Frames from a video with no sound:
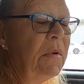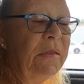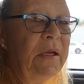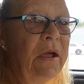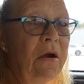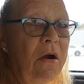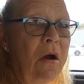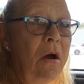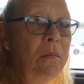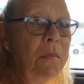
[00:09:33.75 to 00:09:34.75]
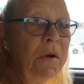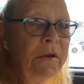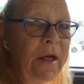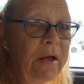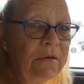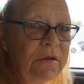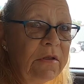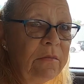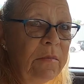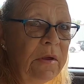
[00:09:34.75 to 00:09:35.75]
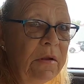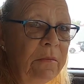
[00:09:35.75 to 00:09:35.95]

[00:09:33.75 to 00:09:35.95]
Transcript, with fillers: but they are all booked out to the mi